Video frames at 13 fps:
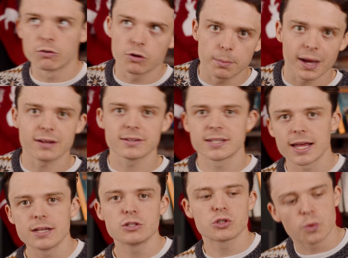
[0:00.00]
for about
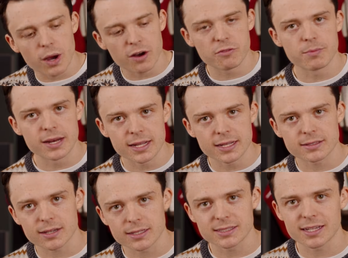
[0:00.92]
10-12
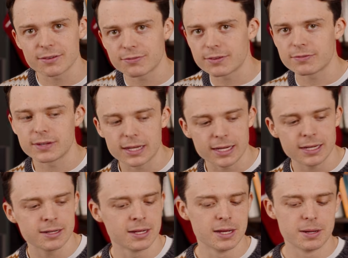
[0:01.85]
minutes, I'd say
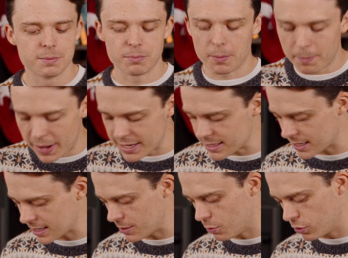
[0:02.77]
15. But
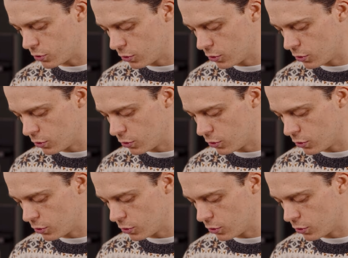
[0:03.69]
basically what